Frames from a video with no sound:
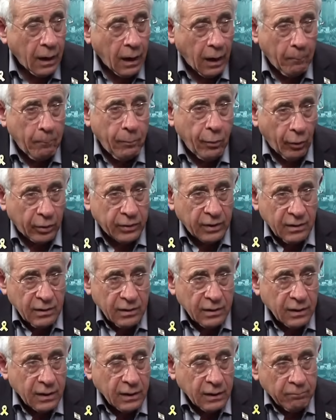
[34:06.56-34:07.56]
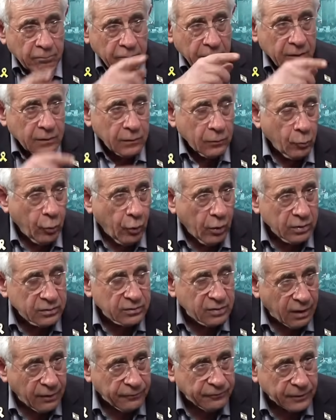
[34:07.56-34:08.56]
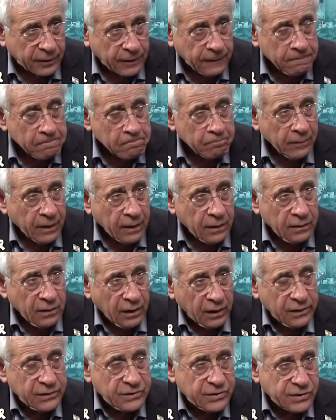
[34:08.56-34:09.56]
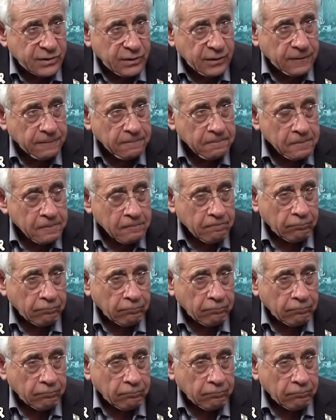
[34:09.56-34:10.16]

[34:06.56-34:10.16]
are blocking the world traffic in the Red Sea,